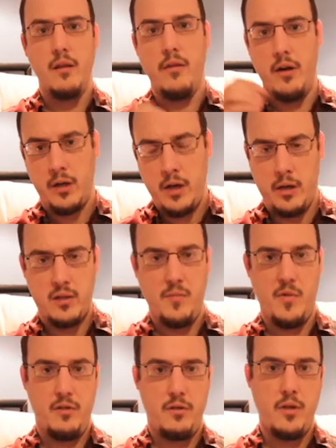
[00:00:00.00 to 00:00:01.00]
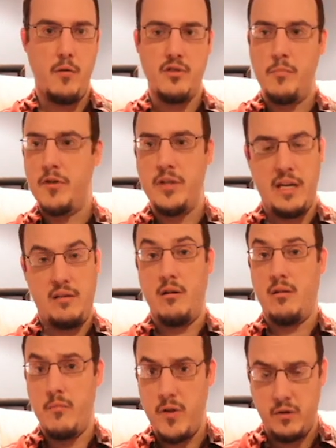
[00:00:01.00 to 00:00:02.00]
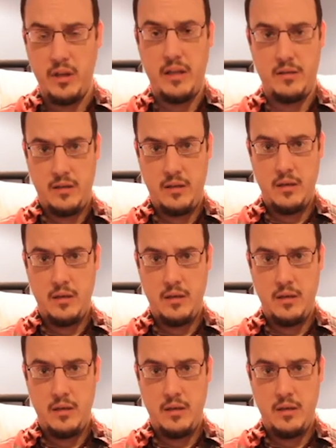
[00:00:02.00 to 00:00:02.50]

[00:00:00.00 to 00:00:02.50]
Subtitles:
their customers, chose to protect their communities.